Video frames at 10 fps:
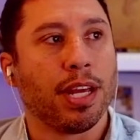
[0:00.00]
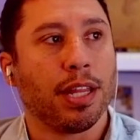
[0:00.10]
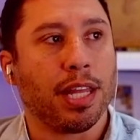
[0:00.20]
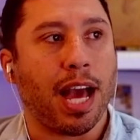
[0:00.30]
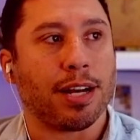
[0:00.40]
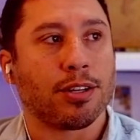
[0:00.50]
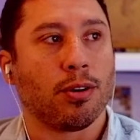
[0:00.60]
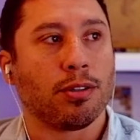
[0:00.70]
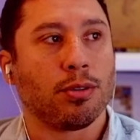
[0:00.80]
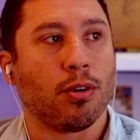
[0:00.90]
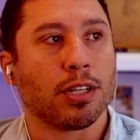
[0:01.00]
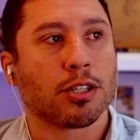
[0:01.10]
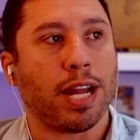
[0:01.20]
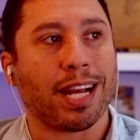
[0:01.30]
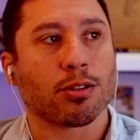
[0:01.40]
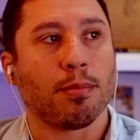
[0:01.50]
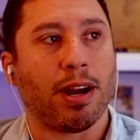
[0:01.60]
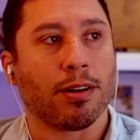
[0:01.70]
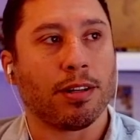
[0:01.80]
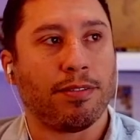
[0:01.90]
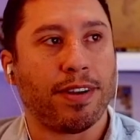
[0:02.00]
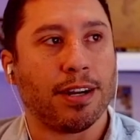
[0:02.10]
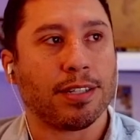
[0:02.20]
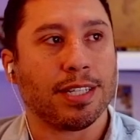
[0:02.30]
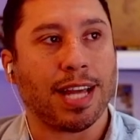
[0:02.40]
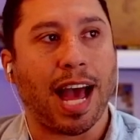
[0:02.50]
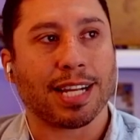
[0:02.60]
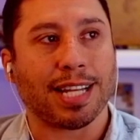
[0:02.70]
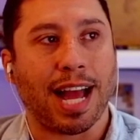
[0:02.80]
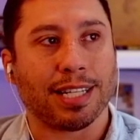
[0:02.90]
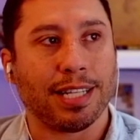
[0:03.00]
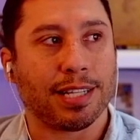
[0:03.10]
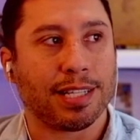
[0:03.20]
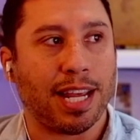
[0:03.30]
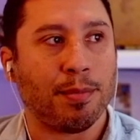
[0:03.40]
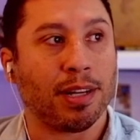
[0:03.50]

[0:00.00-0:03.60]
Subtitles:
The attitude towards extramarital affairs is exactly the same,